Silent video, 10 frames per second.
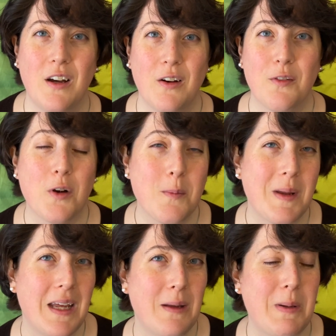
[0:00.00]
For
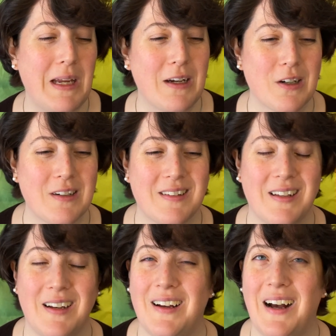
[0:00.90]
me, Peter's
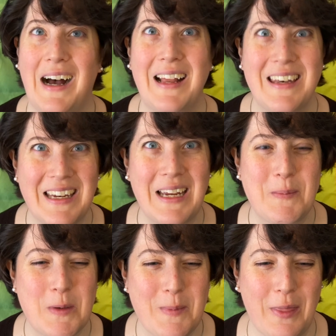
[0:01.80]

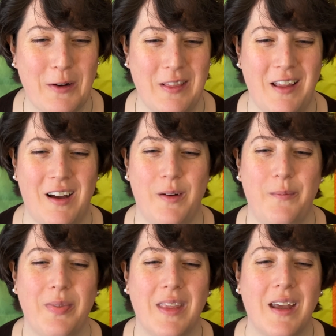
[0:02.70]
unnamed mother-in-law
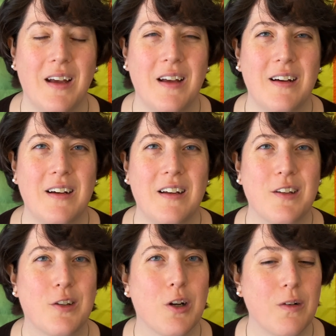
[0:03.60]

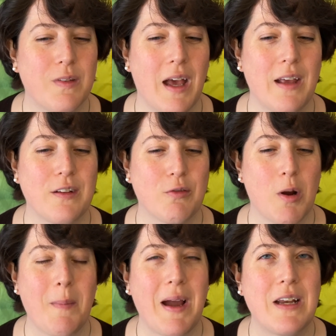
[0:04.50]
serves as a
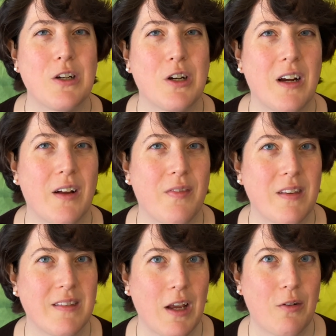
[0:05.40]
reminder of the
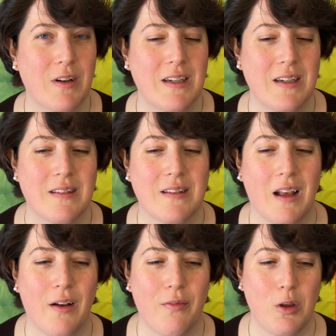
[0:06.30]
sacredness of the